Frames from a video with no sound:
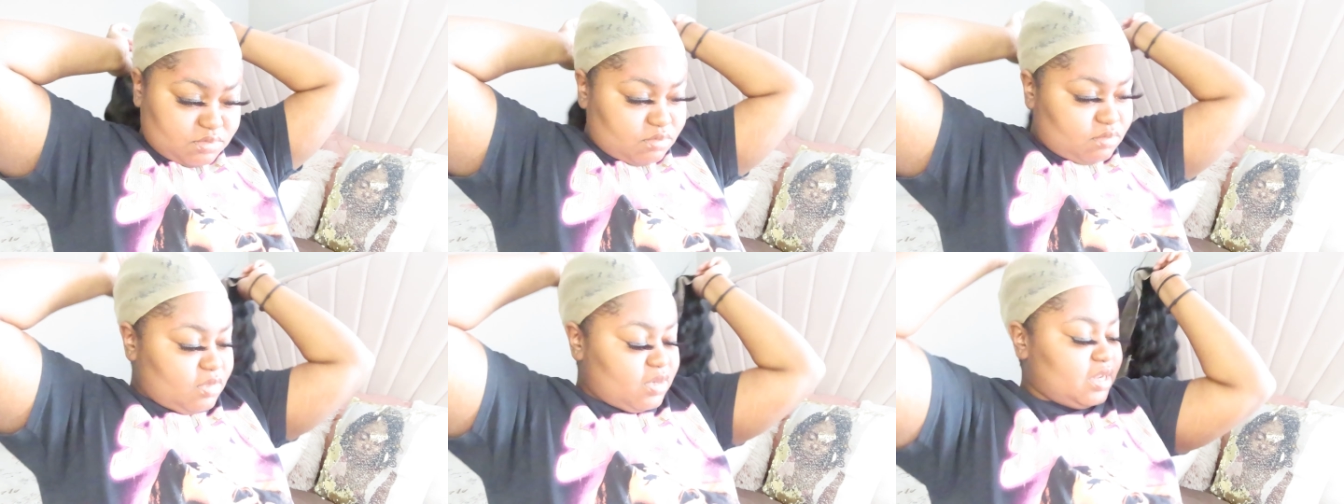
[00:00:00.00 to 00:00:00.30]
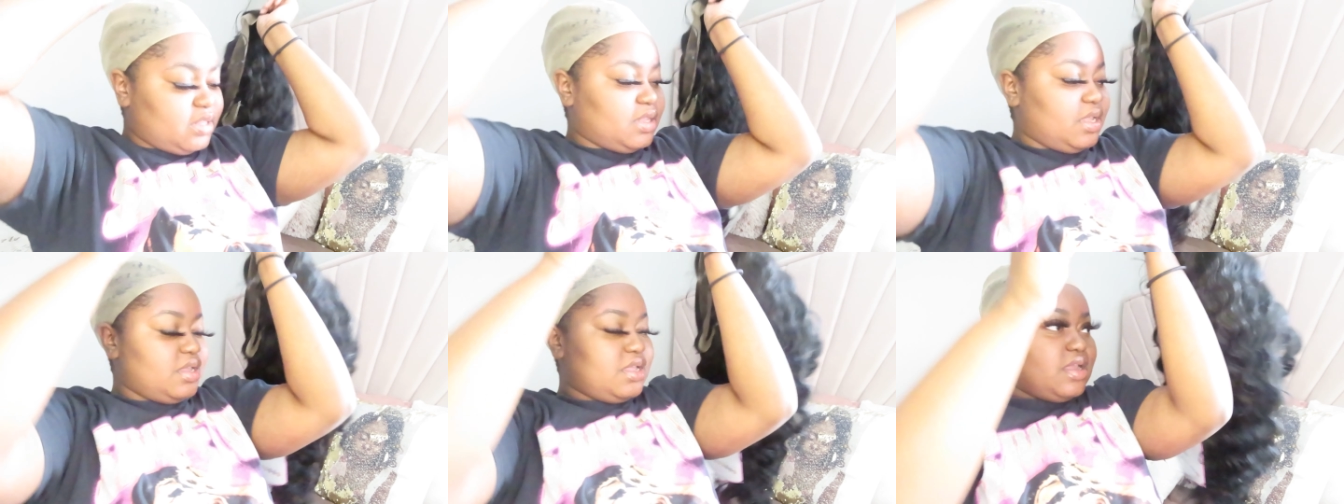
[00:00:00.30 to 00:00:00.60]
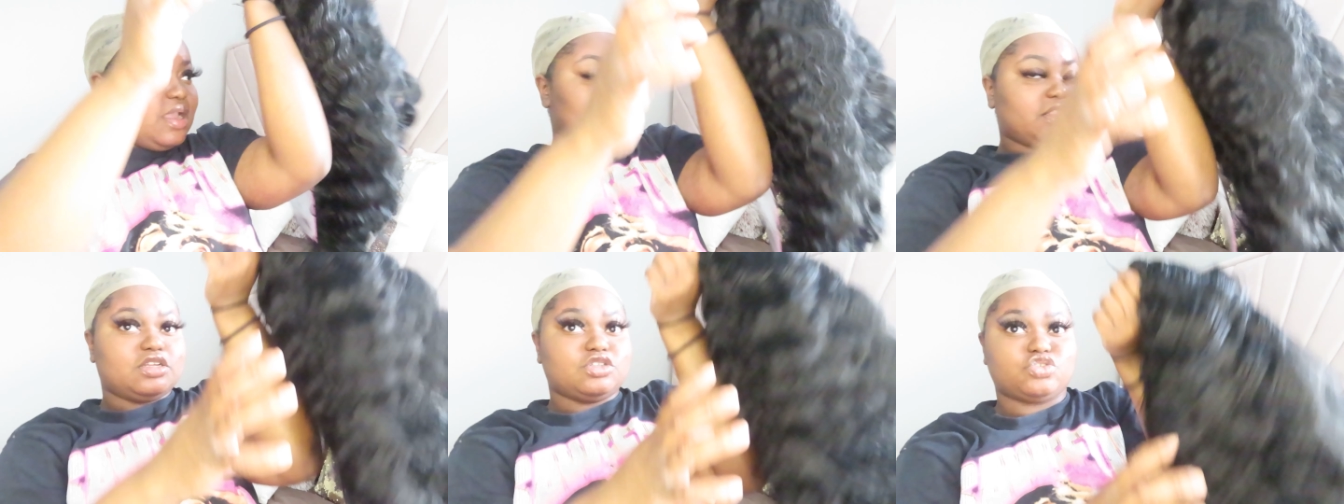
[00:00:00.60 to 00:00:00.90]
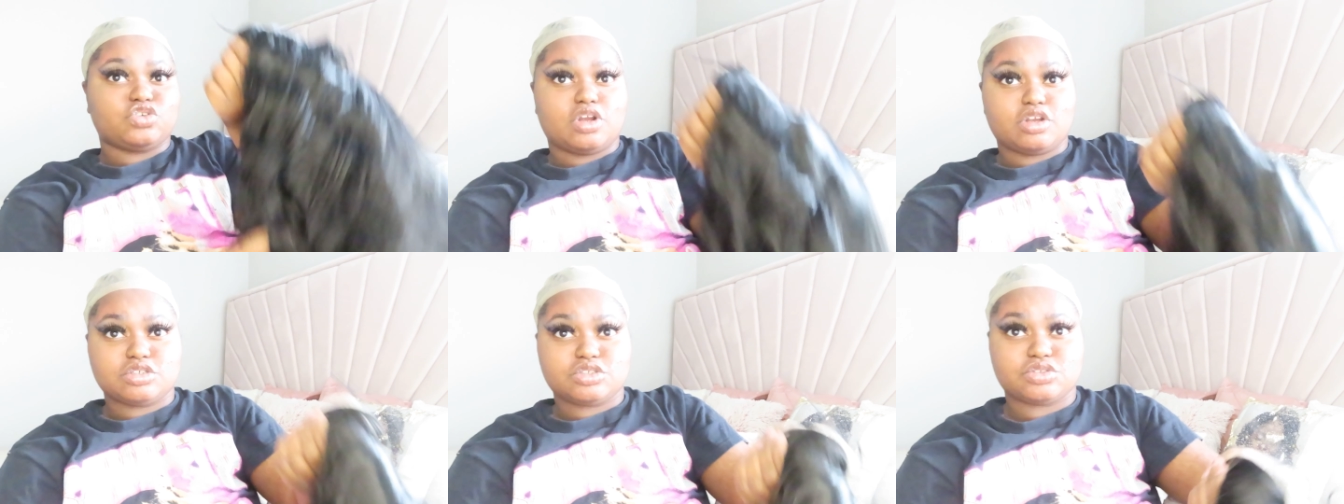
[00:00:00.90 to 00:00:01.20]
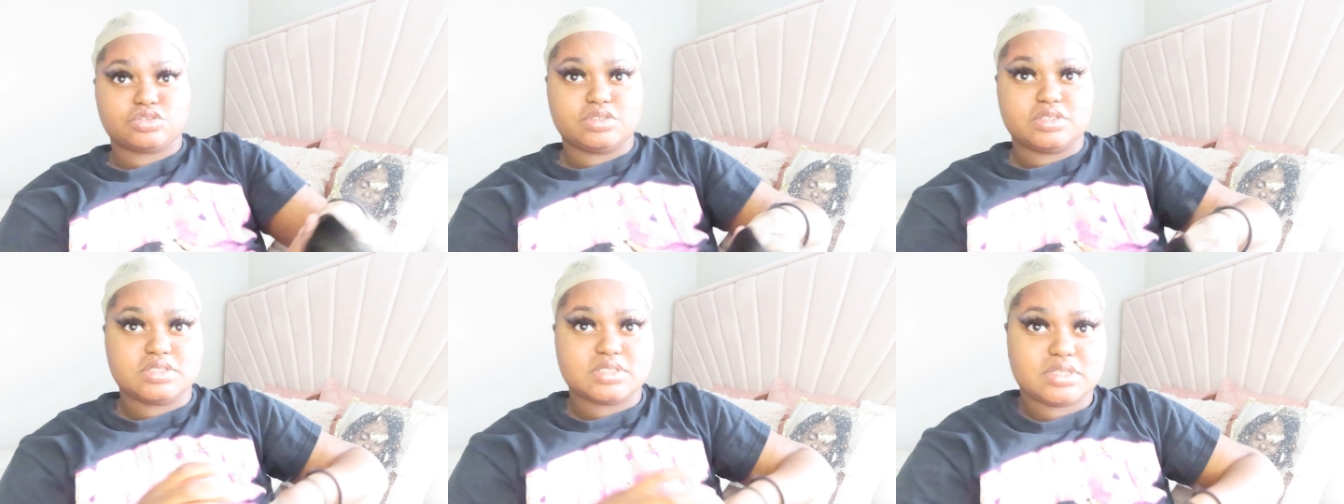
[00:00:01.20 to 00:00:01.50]
But I think you got the
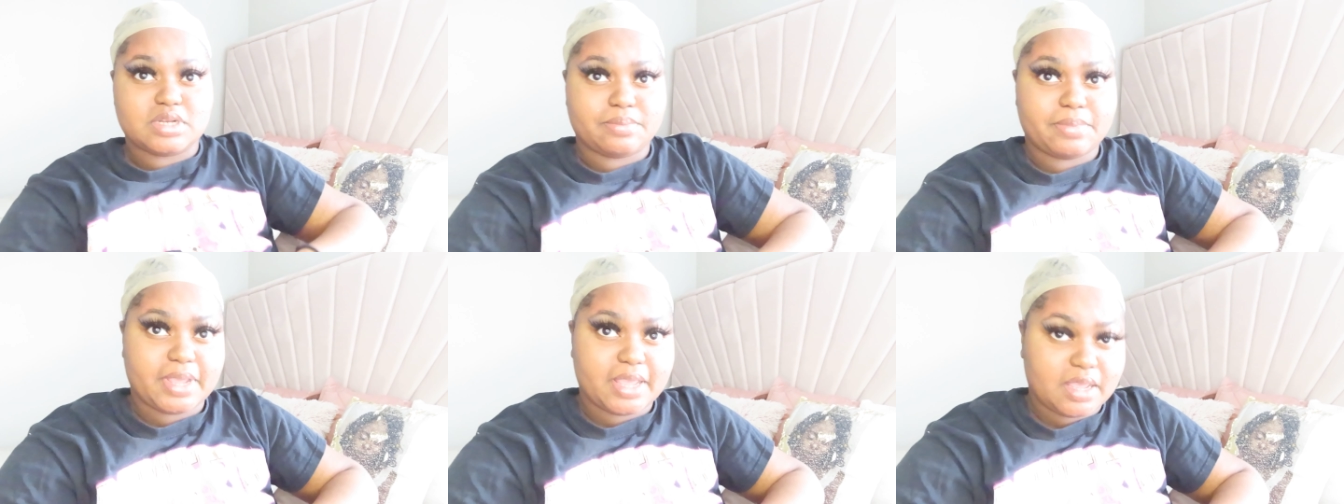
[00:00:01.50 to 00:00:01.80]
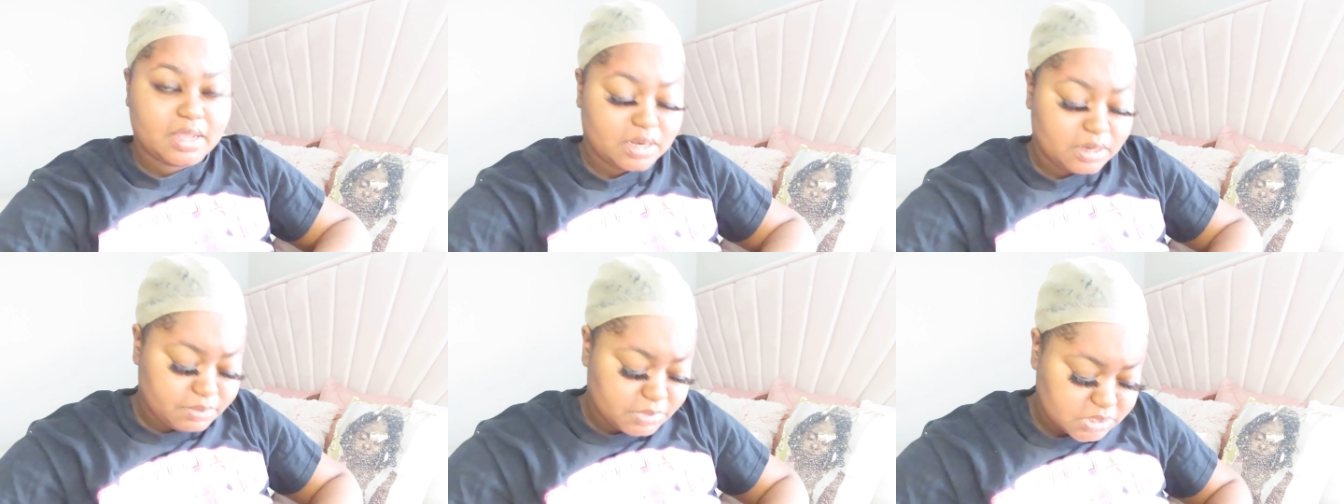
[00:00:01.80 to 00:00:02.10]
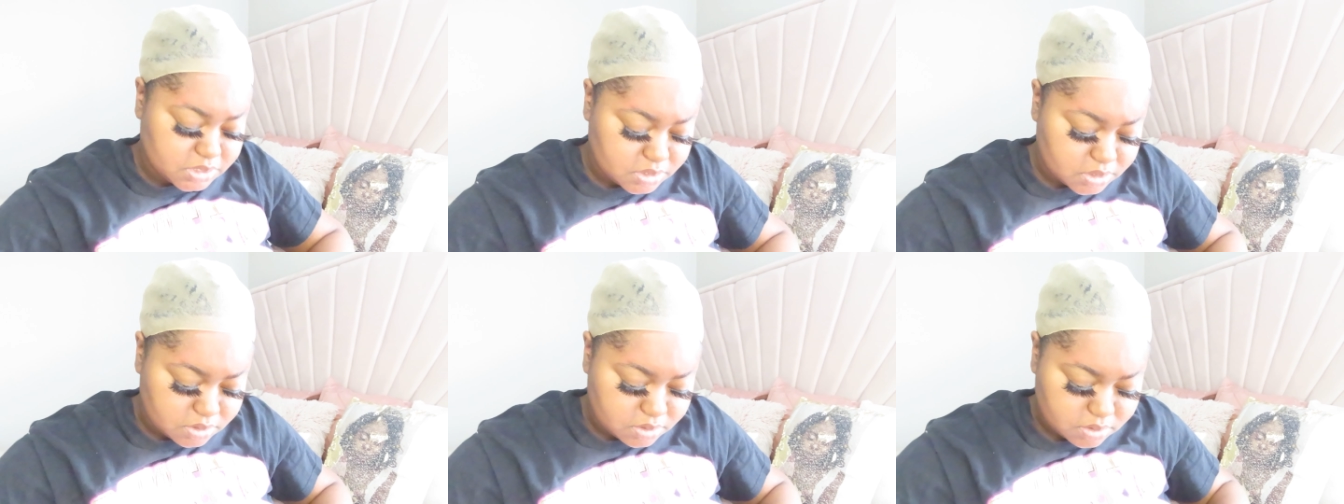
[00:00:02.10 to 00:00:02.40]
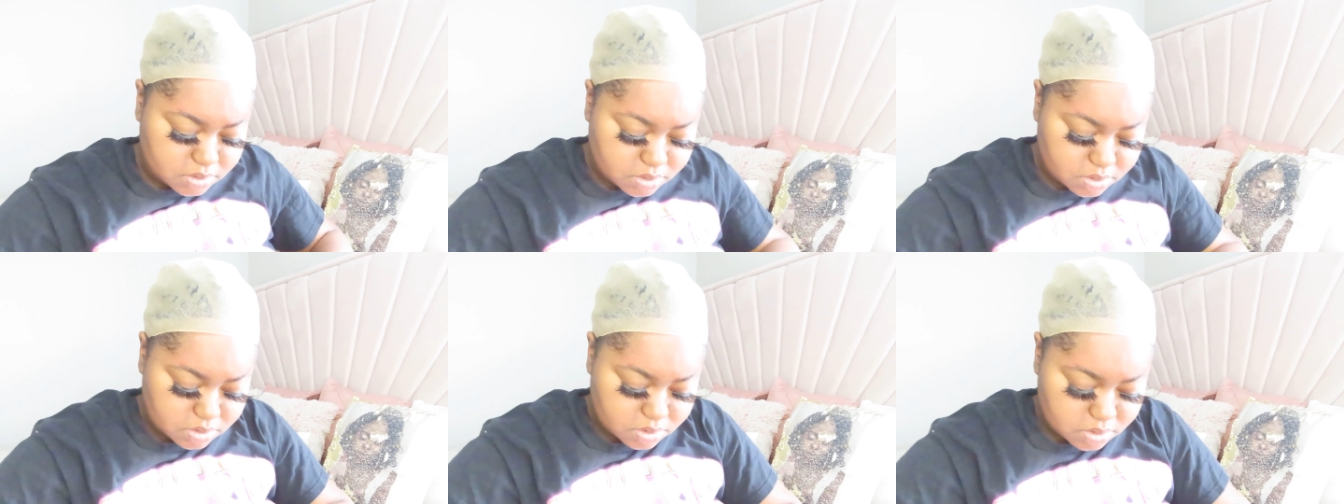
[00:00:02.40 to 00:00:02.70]
drawstrings in the back. Let me see.